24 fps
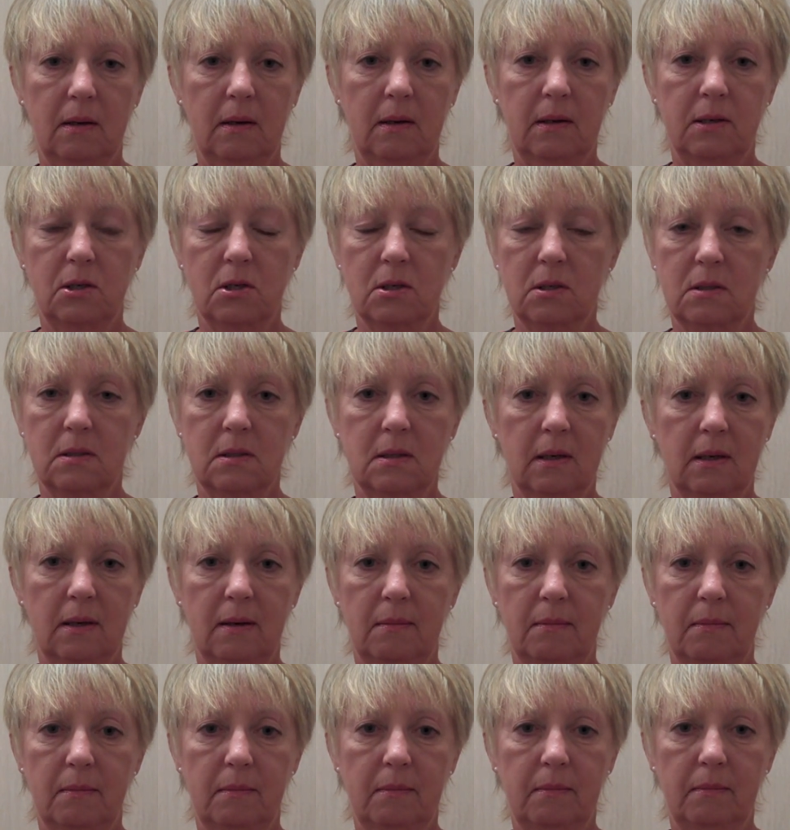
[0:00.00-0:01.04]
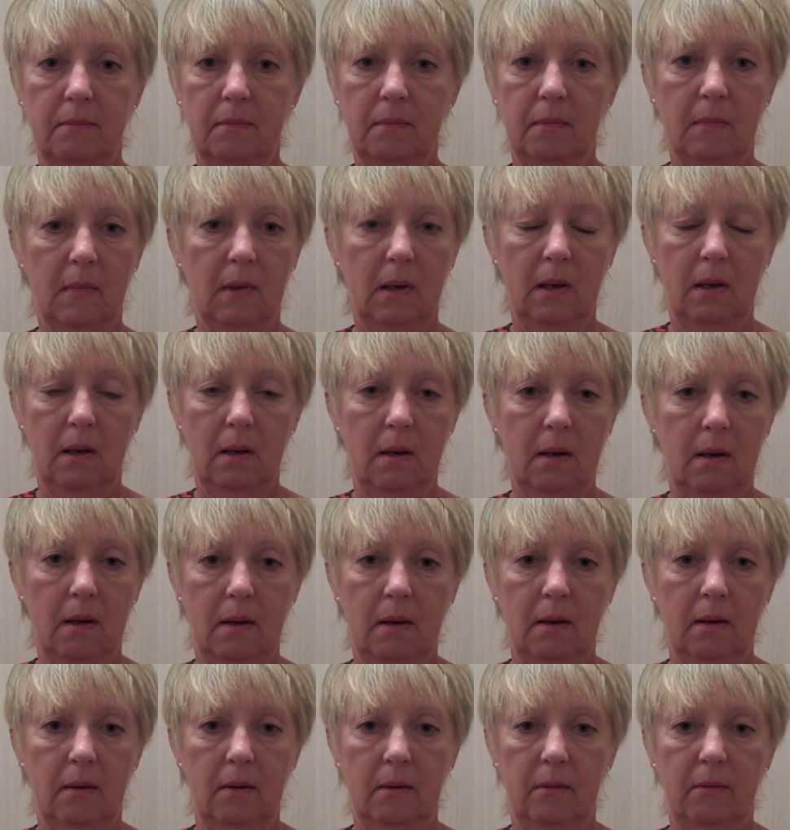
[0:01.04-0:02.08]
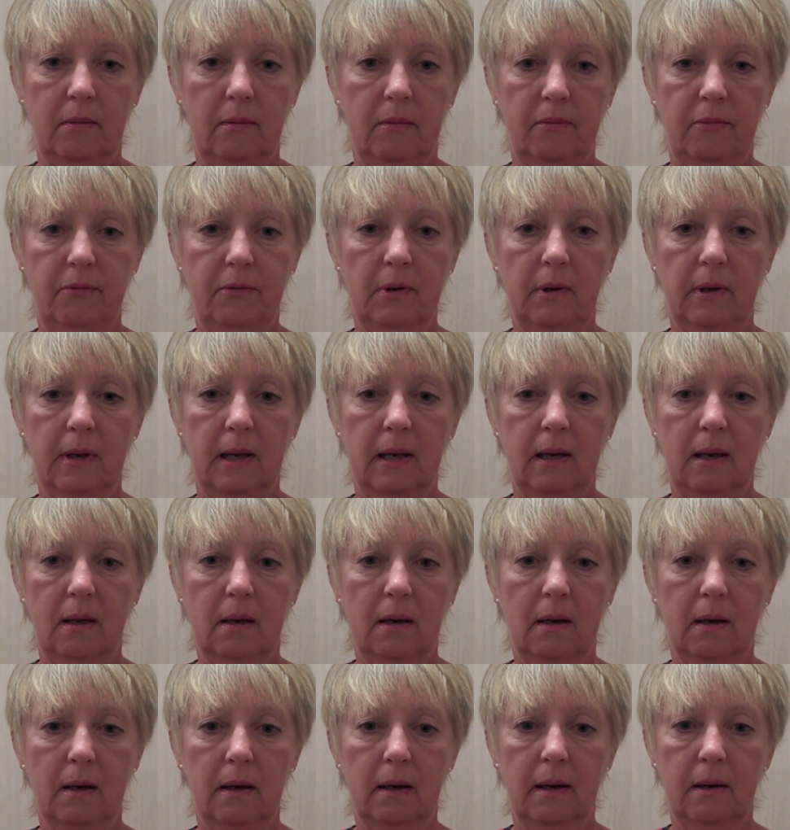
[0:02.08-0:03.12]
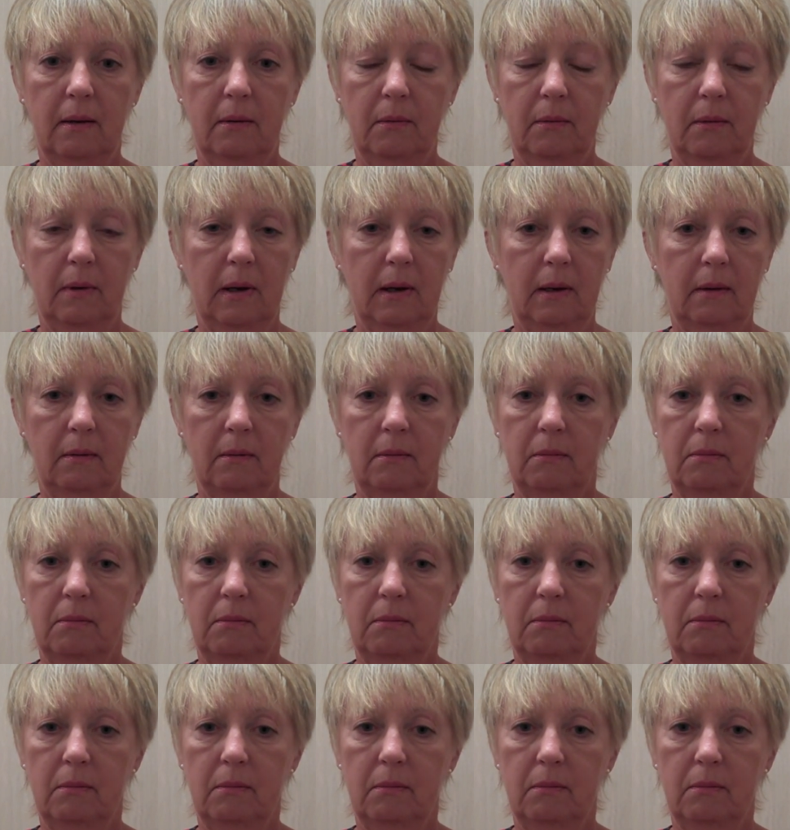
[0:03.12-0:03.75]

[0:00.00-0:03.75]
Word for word: I just um, feel like uh, I, I,